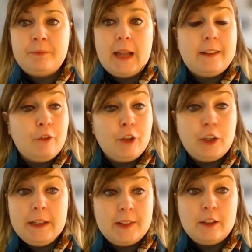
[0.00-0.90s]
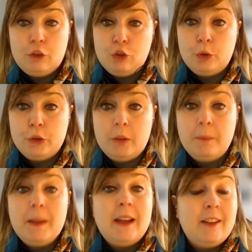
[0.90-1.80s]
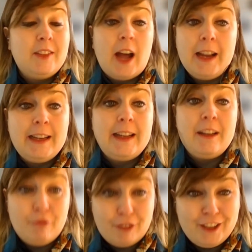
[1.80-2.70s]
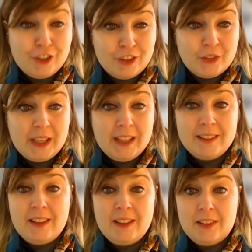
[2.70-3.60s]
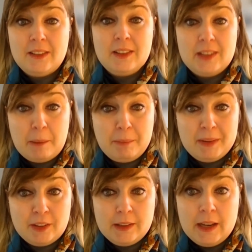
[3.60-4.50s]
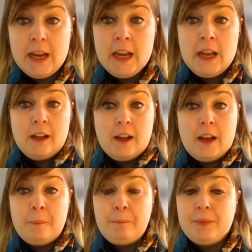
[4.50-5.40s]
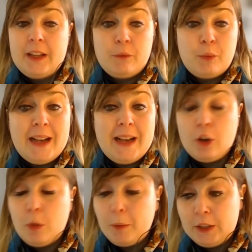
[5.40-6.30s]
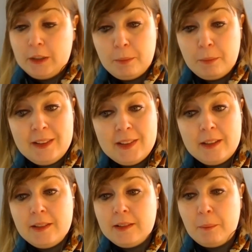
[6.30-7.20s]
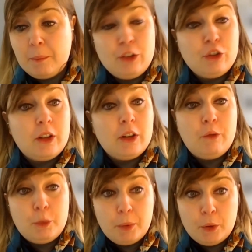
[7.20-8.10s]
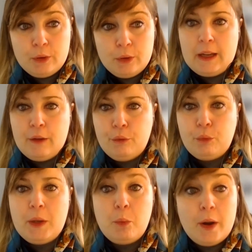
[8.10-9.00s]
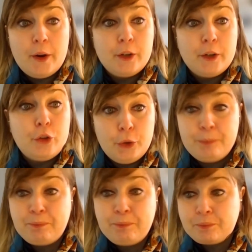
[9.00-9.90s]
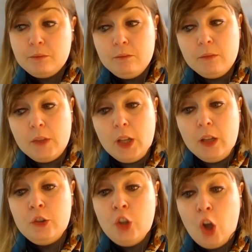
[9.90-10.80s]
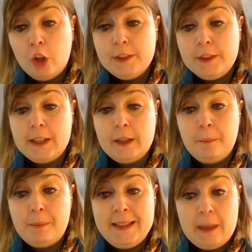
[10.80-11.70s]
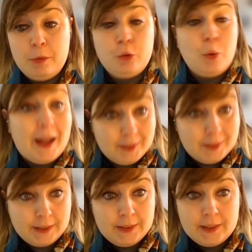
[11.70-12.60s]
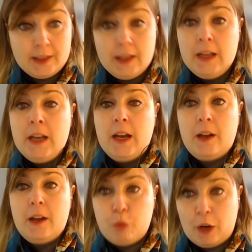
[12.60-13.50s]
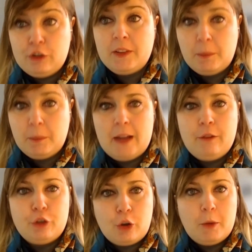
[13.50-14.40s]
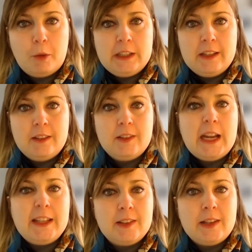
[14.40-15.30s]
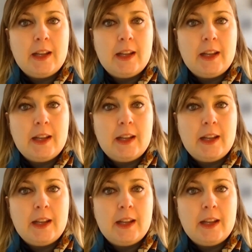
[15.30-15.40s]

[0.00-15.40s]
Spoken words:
at the very least in the short term, is highly inflationary, this episode. The rallying commodity prices, the pressure it would put if we were to not being able to access Russian supply for commodities, it's